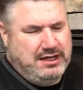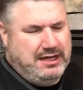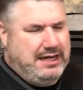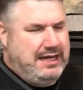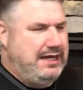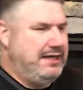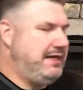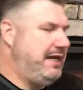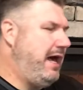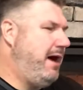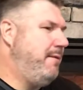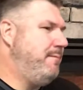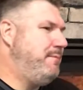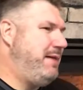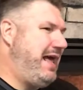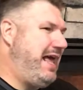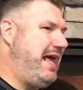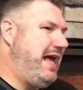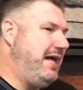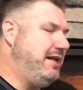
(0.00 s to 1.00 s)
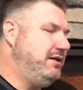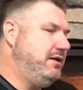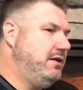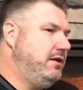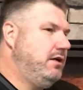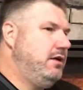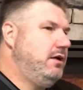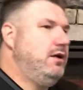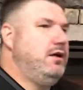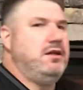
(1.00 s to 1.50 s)
and how bad
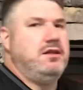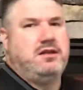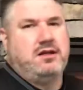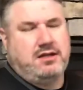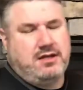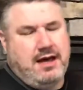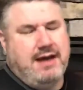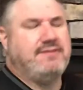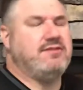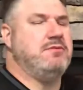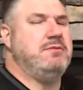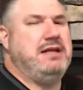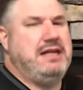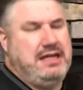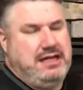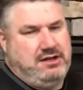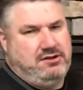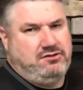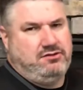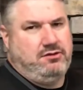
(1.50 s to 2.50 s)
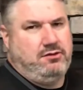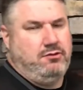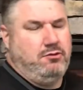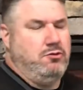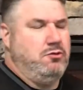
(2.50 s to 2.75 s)
the government is.